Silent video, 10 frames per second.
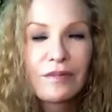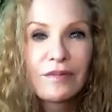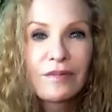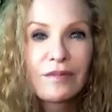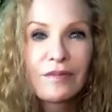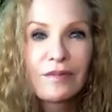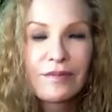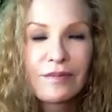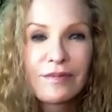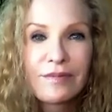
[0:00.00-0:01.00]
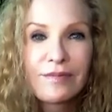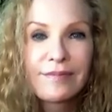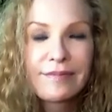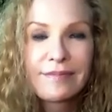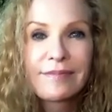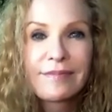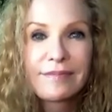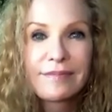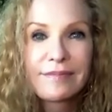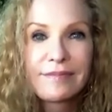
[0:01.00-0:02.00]

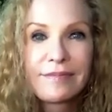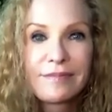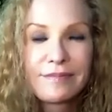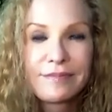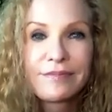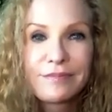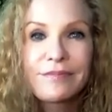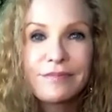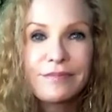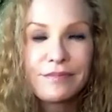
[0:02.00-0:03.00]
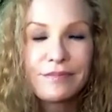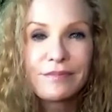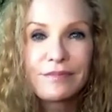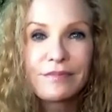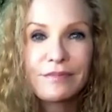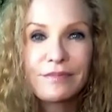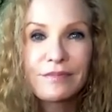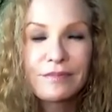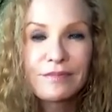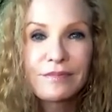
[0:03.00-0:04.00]

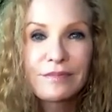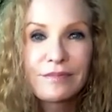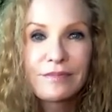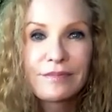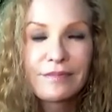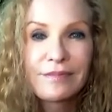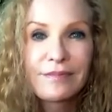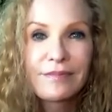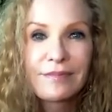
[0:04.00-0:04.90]
(silent)